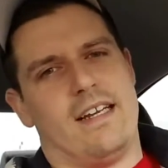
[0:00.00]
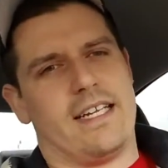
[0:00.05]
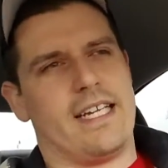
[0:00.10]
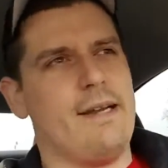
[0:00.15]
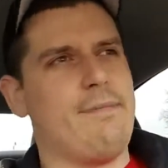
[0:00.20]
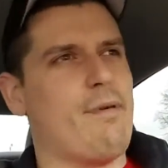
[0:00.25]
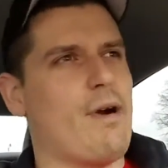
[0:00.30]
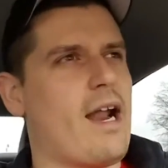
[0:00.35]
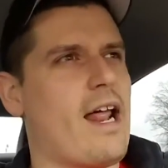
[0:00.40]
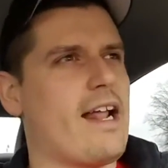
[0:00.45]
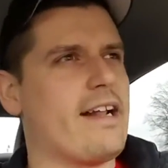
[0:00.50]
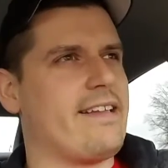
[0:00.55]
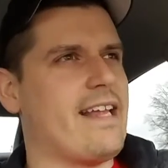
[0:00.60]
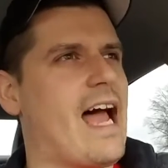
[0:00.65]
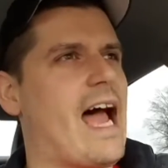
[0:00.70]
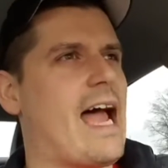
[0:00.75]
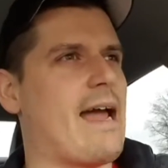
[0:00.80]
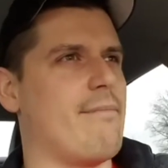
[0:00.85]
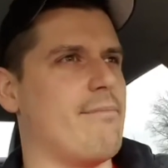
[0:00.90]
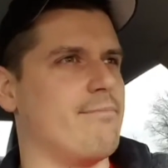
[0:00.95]
Keep running out of
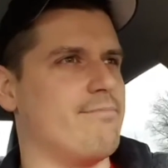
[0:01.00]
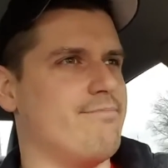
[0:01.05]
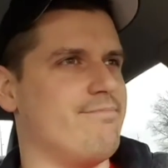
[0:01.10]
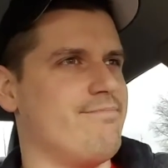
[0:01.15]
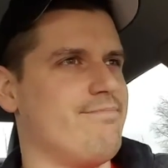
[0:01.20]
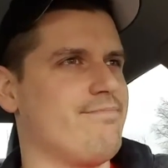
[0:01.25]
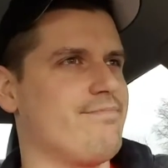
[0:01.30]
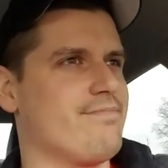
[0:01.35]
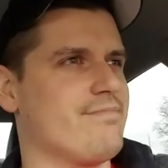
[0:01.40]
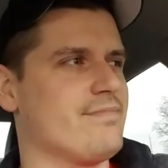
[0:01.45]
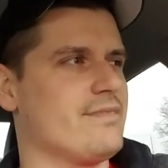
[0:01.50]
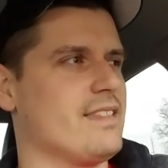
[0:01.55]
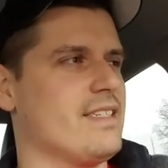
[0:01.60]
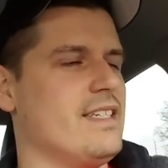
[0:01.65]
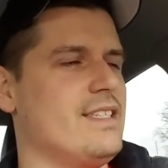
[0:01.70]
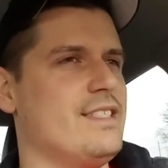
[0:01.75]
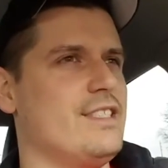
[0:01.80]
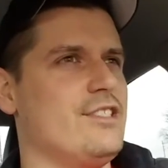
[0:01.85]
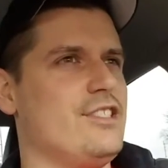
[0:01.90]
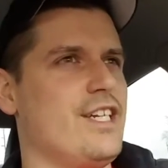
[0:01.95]
time
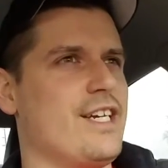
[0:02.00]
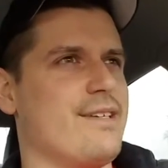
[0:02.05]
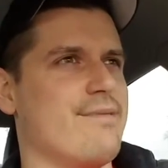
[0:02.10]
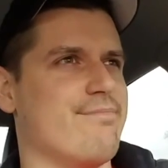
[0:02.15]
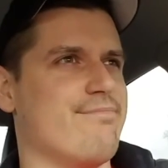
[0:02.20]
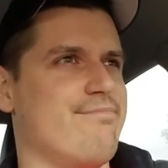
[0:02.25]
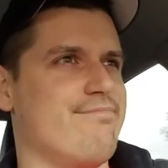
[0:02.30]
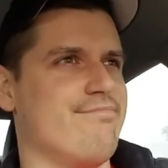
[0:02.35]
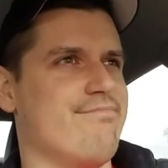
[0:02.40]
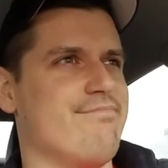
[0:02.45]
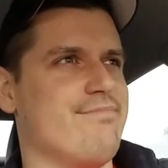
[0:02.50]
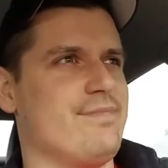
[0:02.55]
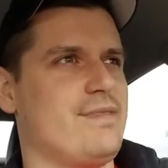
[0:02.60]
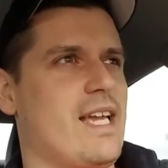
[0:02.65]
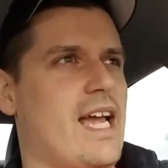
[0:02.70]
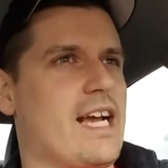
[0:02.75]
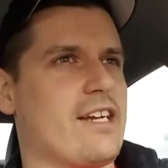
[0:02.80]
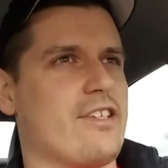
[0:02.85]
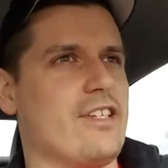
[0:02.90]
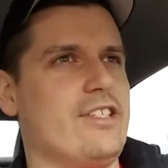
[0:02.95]
in the gym
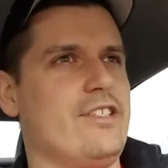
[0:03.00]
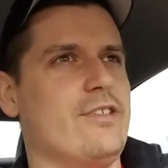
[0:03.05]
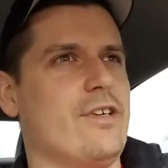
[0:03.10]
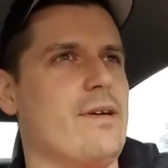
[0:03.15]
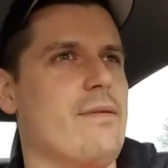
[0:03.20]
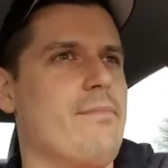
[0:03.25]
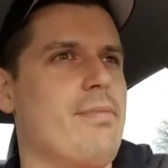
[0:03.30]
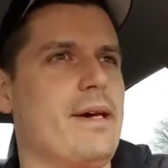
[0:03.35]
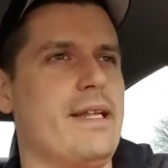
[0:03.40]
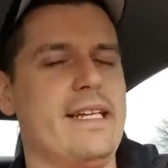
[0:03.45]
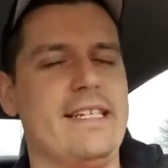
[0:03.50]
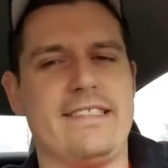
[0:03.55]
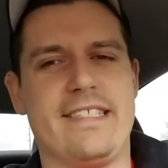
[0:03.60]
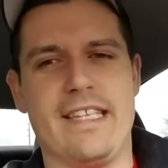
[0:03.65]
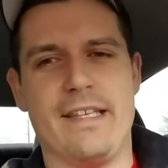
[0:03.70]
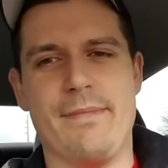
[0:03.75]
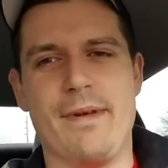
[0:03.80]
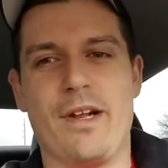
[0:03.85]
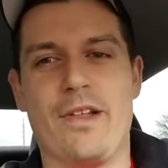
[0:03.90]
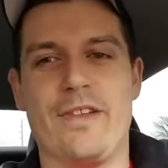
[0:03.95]
to actually do it. But it's in
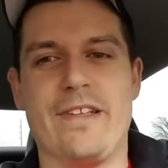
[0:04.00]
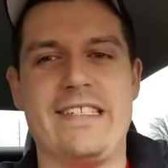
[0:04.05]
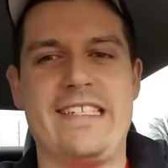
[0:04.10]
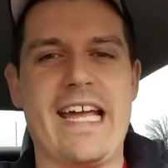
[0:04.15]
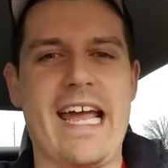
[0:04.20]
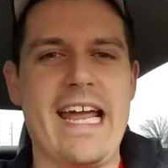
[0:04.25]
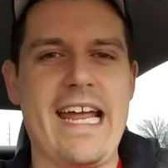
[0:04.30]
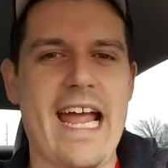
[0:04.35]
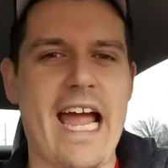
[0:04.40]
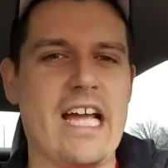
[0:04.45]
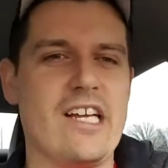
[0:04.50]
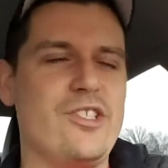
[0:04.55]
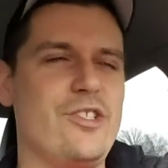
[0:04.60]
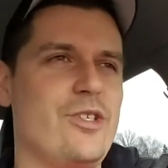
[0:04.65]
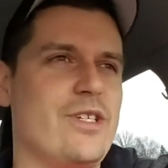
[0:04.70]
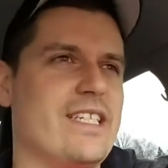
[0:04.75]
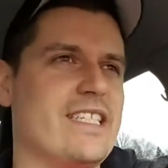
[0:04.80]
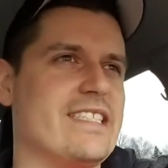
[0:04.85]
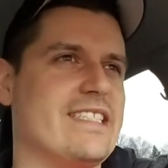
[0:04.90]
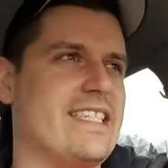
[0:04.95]
the middle of the day, as
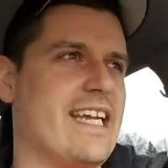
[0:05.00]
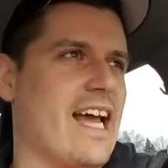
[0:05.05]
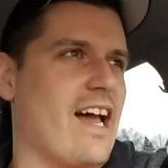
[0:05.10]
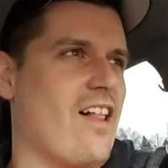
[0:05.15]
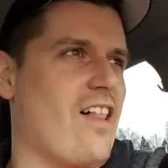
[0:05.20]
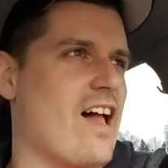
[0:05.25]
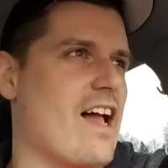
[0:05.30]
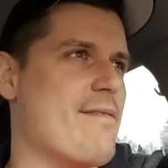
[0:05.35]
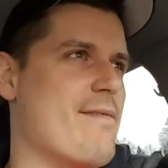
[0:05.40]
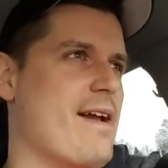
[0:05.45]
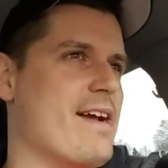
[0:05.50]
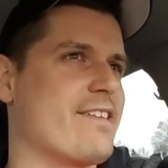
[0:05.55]
you can tell. I'm